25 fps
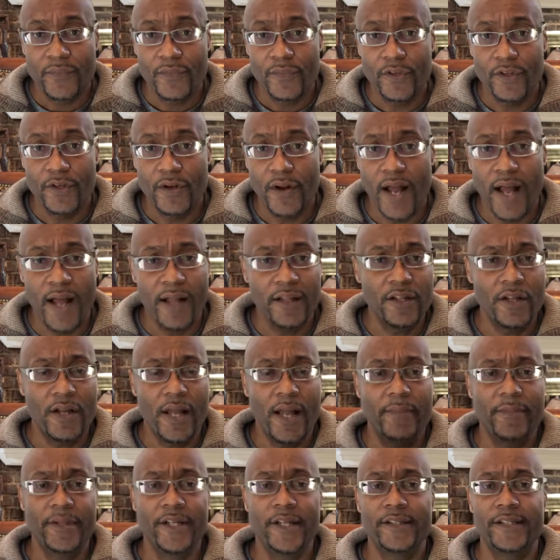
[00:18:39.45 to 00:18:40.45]
You know,
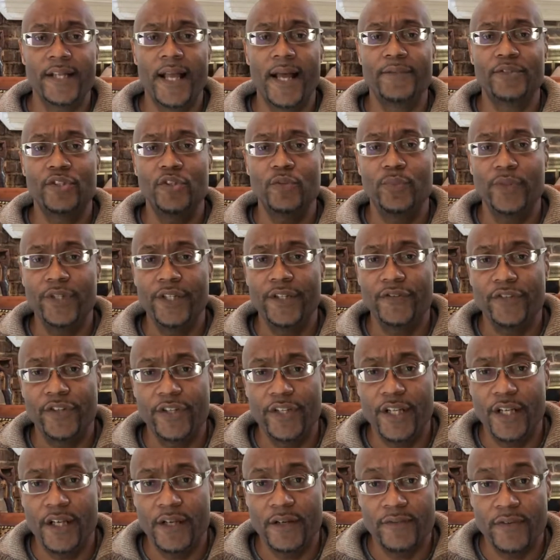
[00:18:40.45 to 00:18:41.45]
how many times should we
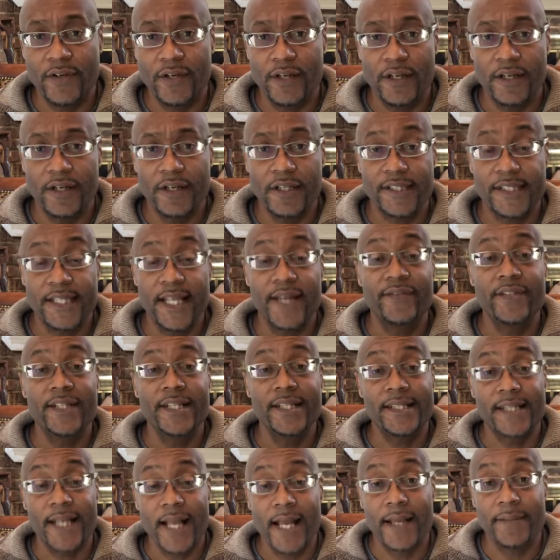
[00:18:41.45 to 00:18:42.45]
forgive?
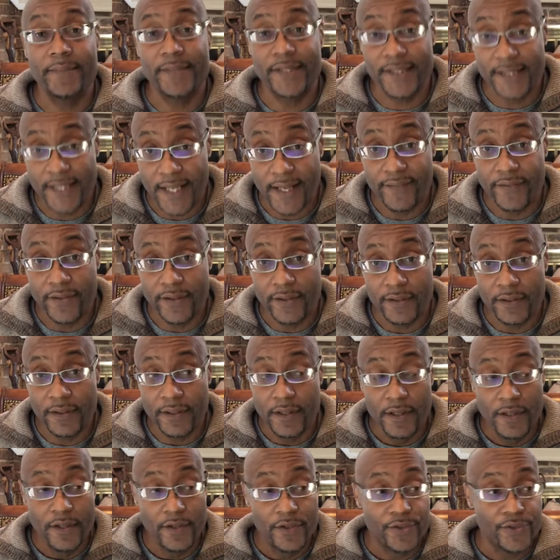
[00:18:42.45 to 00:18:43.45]
70 times 7.
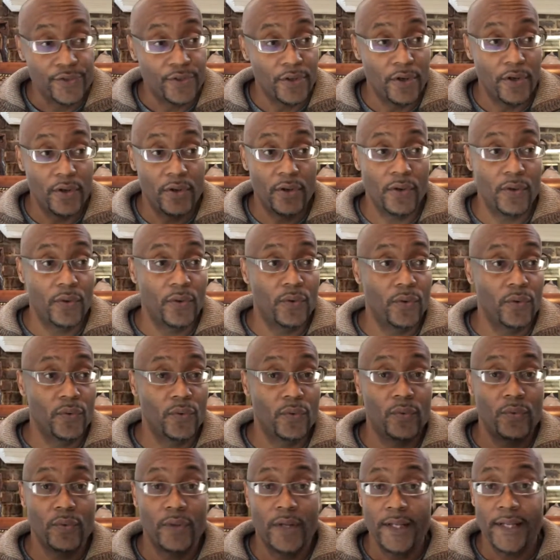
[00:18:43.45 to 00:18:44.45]

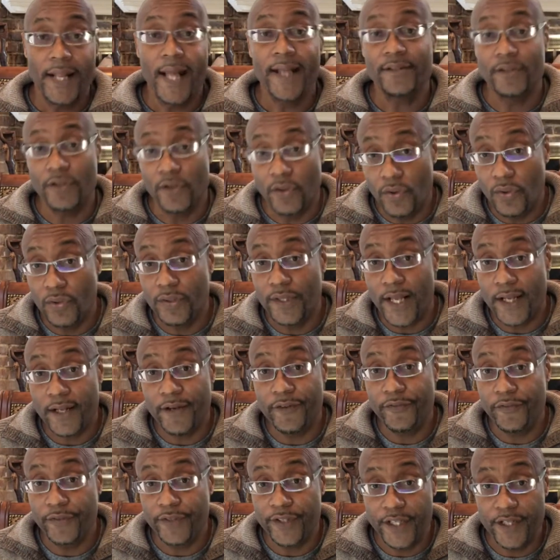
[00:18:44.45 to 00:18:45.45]
So that's a whole lot
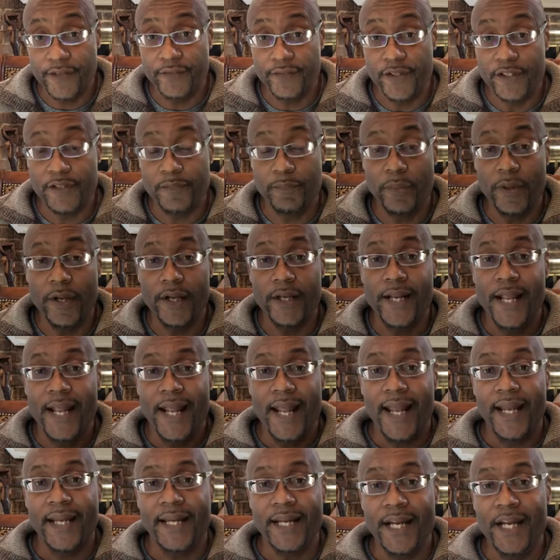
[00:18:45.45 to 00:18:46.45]
of forgiveness. But
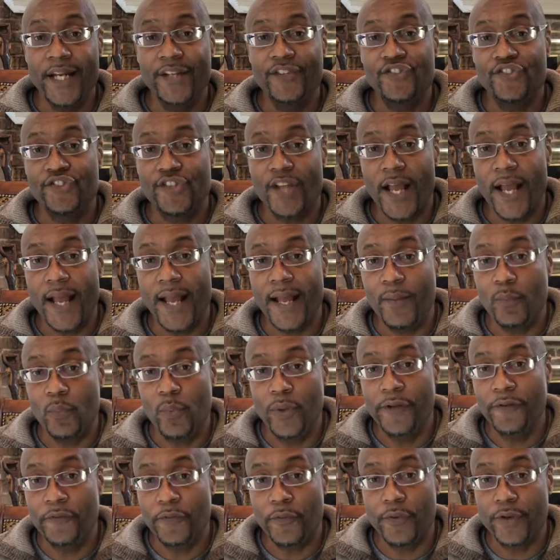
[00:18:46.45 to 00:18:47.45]
each time
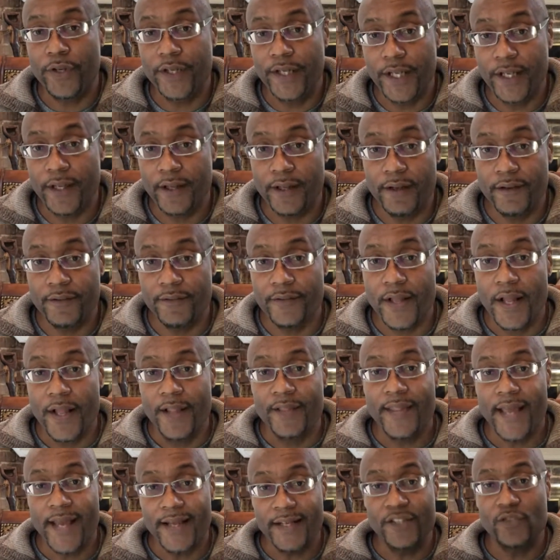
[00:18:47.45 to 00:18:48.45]
we forgive,
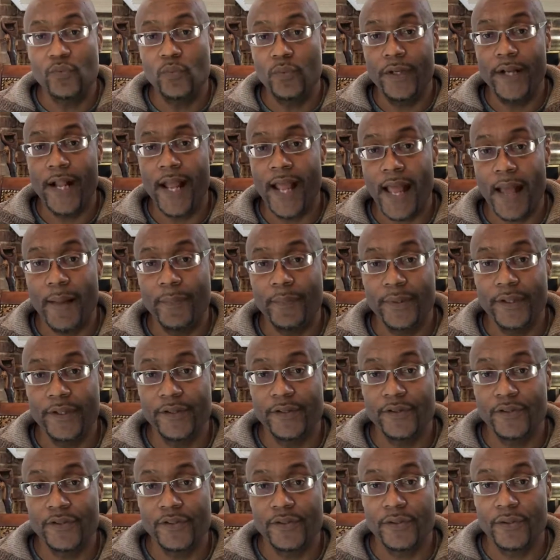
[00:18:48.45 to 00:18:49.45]
that is what
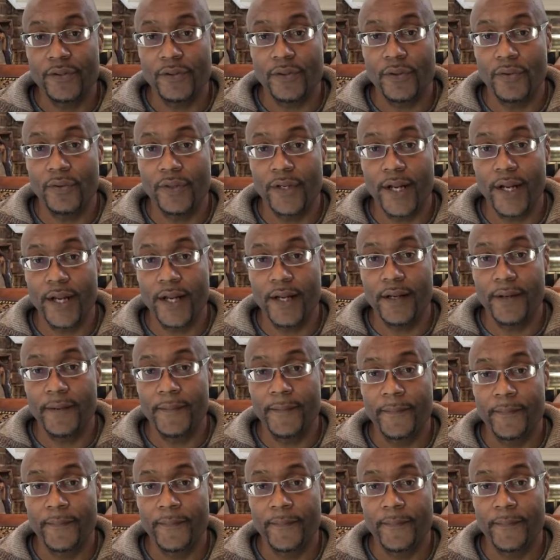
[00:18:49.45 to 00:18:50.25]
happens, okay?